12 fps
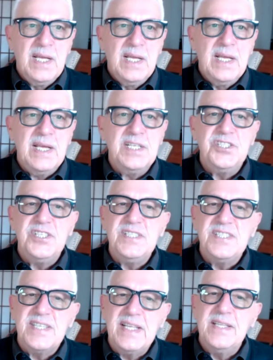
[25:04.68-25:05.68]
And she
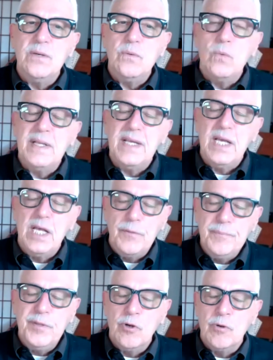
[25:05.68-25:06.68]
said that what
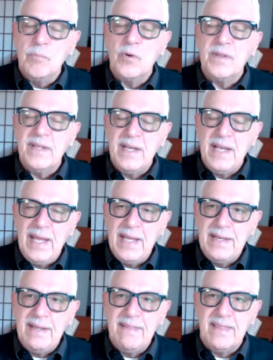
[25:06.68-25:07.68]
helped her more than
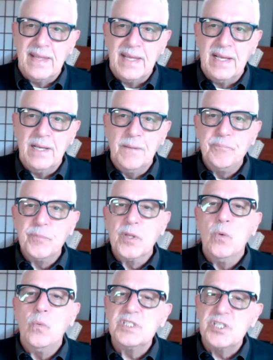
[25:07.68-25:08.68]
anything
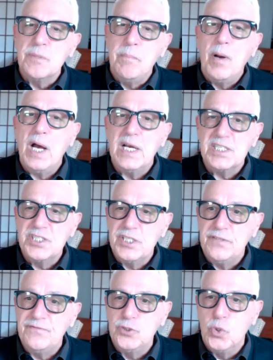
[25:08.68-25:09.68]
was the
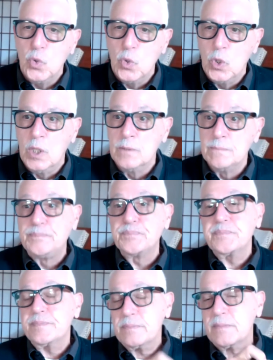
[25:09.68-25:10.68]
positive tool
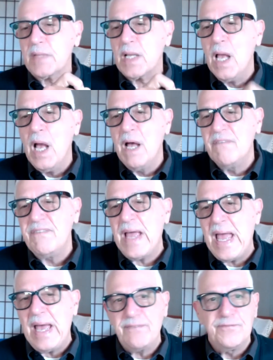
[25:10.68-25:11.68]
of
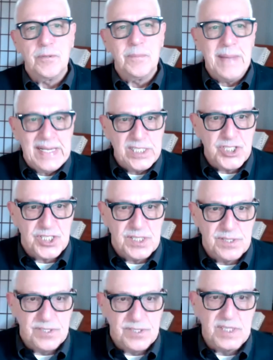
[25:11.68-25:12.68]

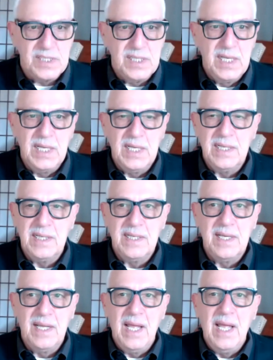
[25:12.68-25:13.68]
affirmations.
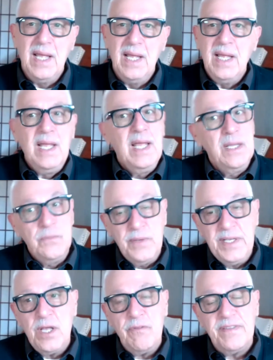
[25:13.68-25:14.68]
And we
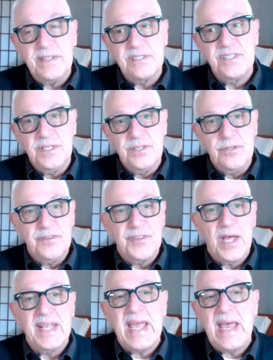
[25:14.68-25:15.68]
know this in New
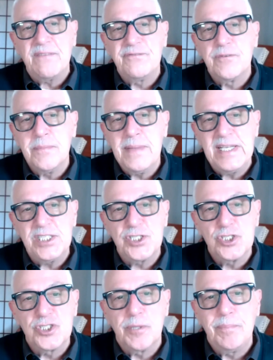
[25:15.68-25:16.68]
Thought.
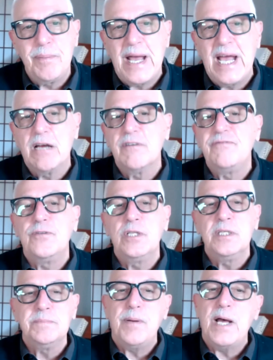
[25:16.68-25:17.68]
Affirmations are powerful
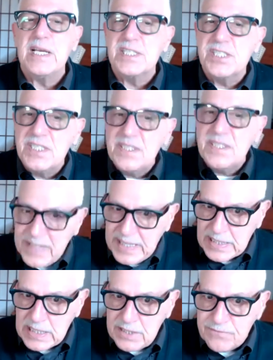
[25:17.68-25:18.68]
and positive
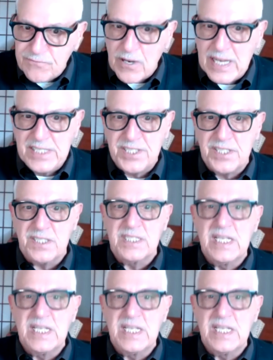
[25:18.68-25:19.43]
healing phrases